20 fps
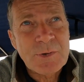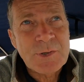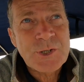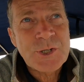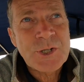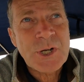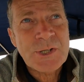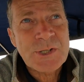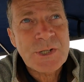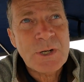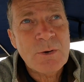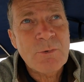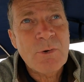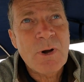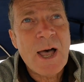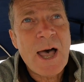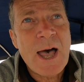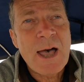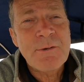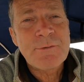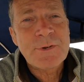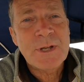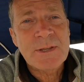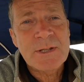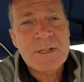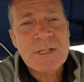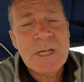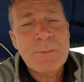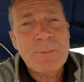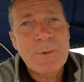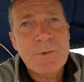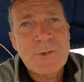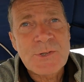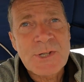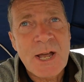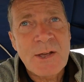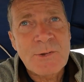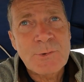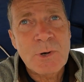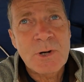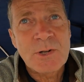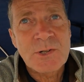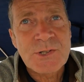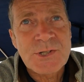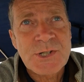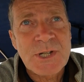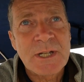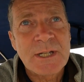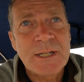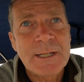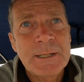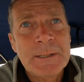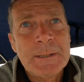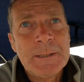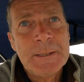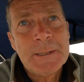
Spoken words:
we've just arrived at the tip of South Ronaldsay,